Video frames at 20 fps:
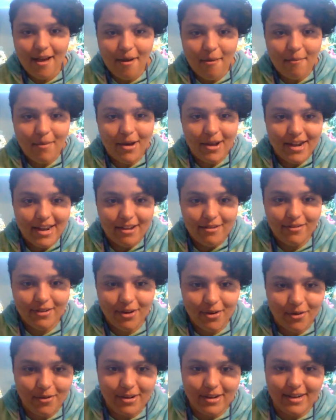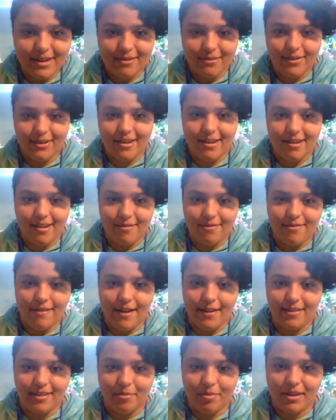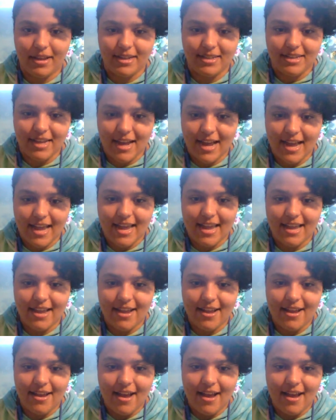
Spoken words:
But even though it didn't really affect the plant's height,